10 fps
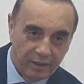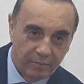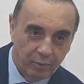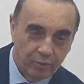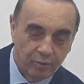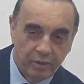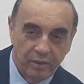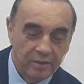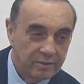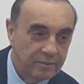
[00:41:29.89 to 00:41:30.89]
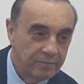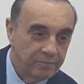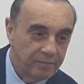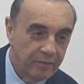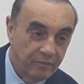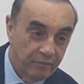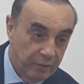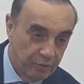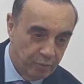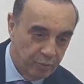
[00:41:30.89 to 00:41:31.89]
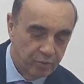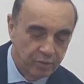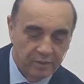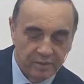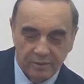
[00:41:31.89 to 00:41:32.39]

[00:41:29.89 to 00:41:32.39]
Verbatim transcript: because he was very Catholic.